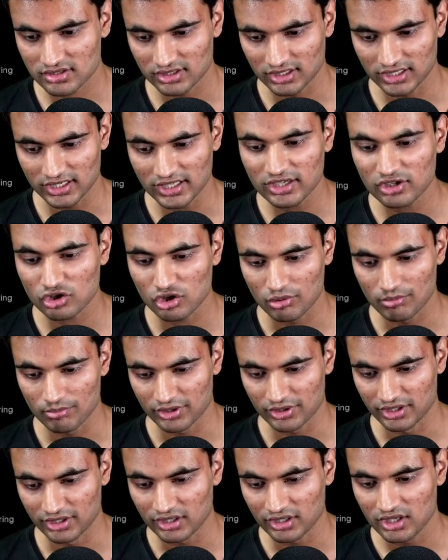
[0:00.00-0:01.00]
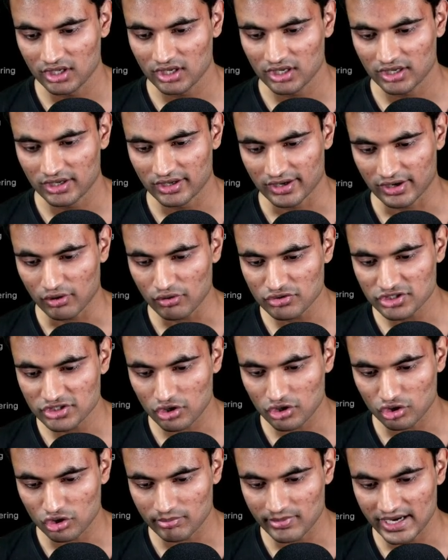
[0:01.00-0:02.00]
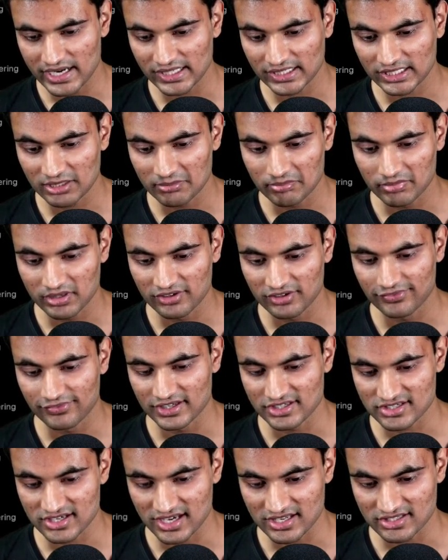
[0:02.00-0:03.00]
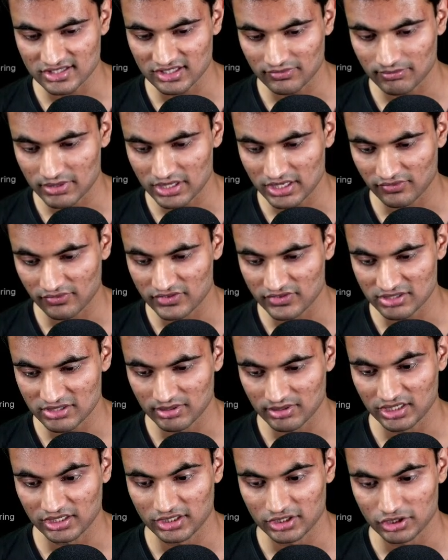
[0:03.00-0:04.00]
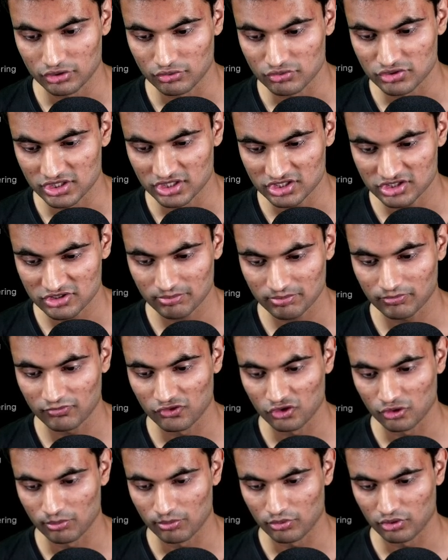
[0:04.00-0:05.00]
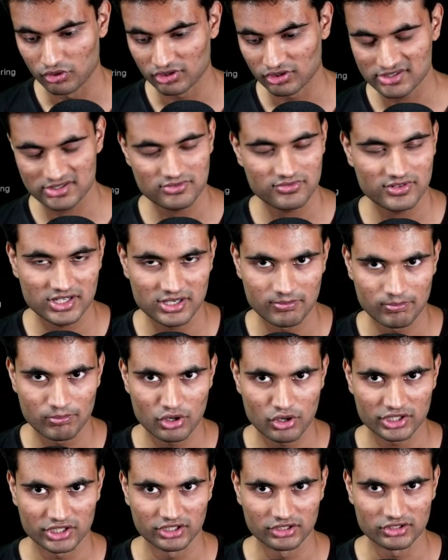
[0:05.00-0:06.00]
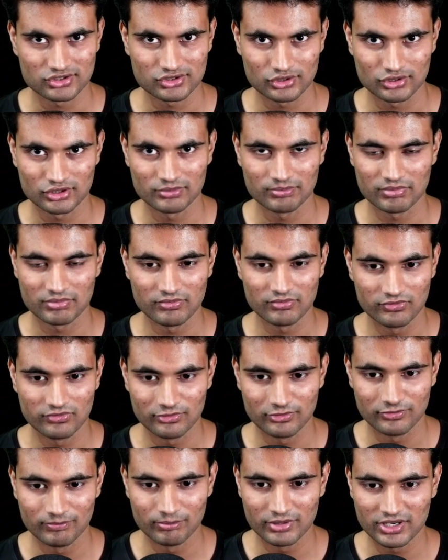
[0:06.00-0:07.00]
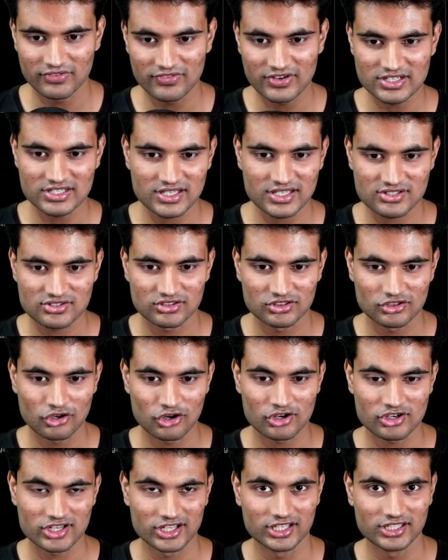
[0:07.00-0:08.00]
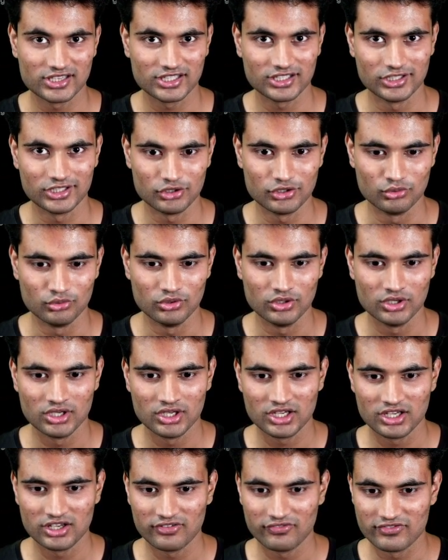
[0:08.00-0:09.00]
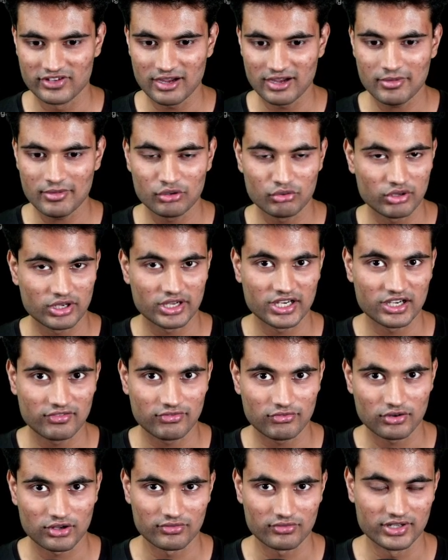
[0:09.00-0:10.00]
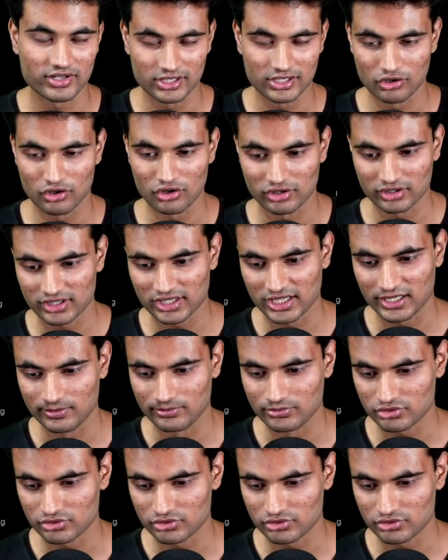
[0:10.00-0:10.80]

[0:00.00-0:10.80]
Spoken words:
The link component, routes are automatically prefetched as they become visible in the user's viewport. This is very important. So prefetching is not anything new. We have been doing it for a very long time.